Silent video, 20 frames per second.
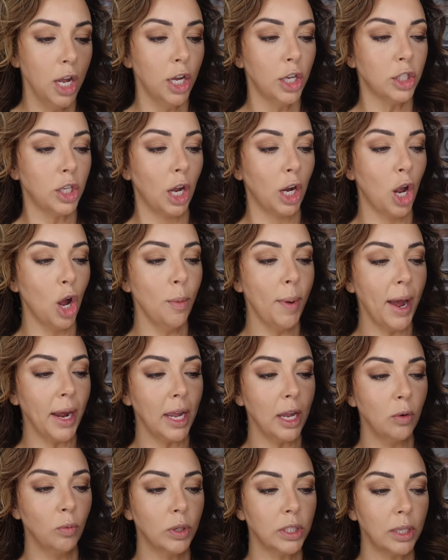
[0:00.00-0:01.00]
So I go back
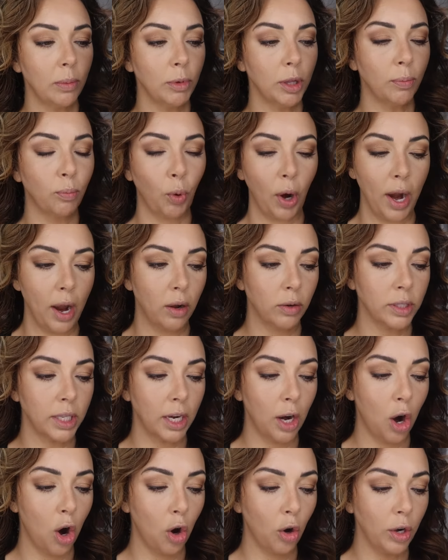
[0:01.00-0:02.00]
in with some of the browns that
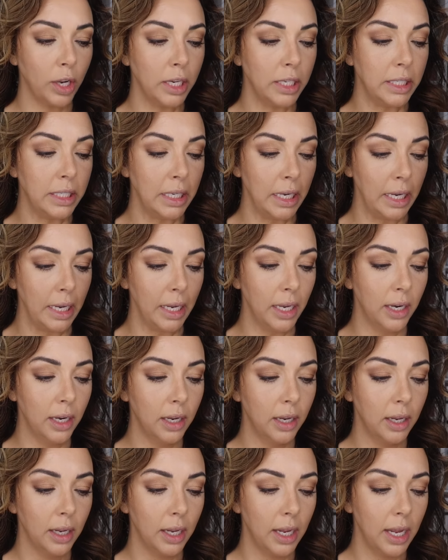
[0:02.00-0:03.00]
I already did
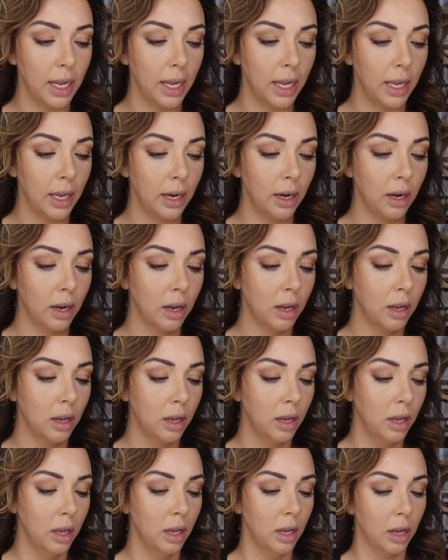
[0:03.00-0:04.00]
in
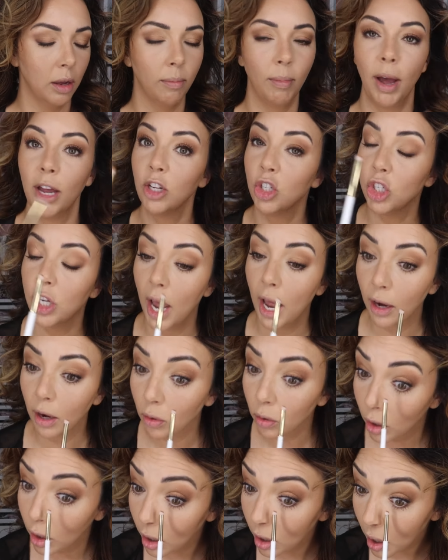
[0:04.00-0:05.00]
my
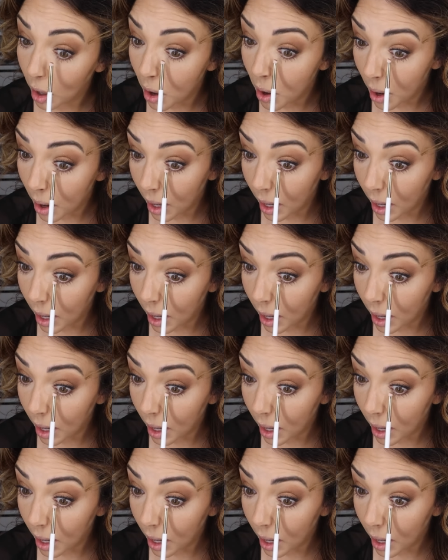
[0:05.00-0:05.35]
shadow look.